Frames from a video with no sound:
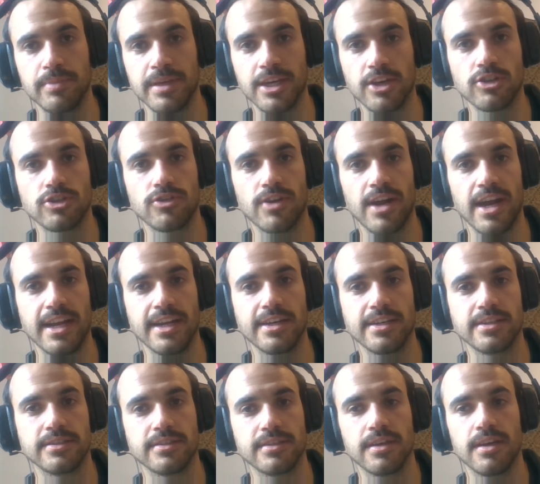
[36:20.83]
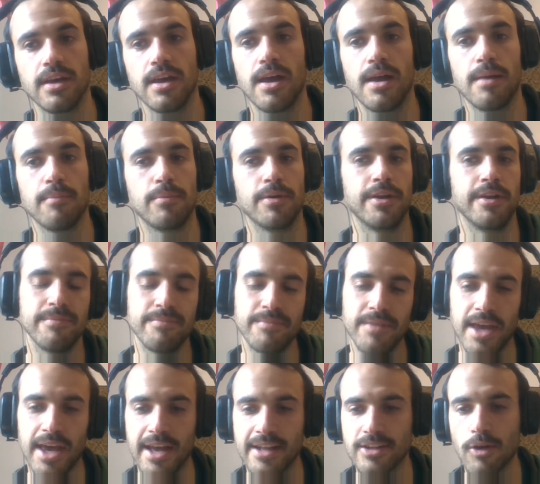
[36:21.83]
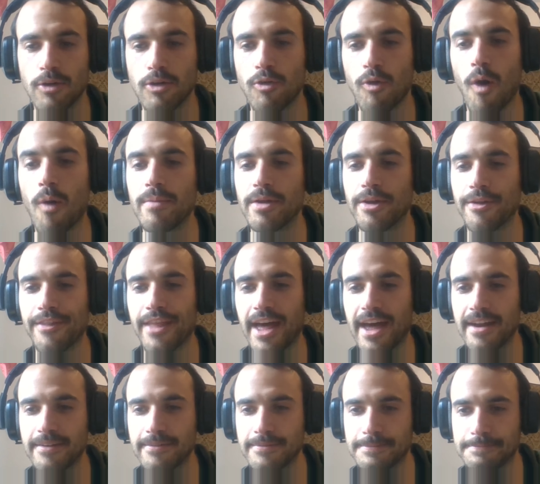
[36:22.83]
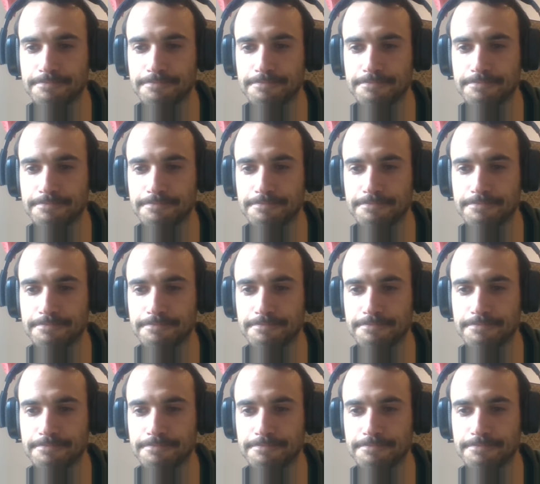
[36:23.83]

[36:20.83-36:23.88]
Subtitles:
be good trainers. But yeah, don't quote me on that.